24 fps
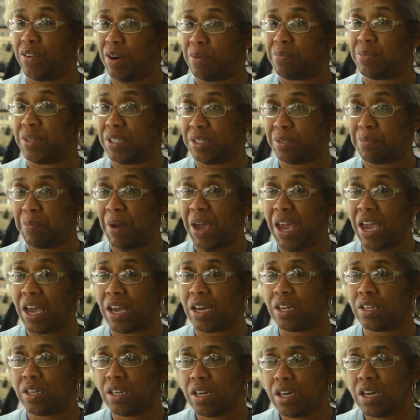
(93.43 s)
from this man?
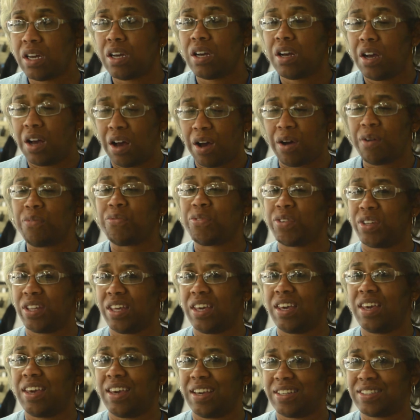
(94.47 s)

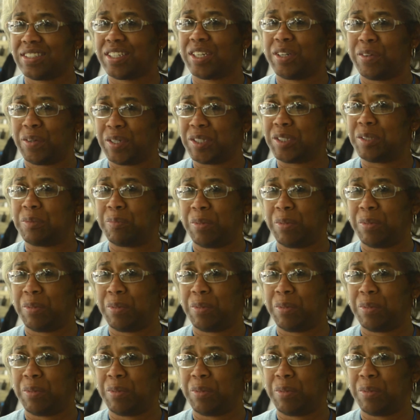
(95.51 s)
Hopefully it's going to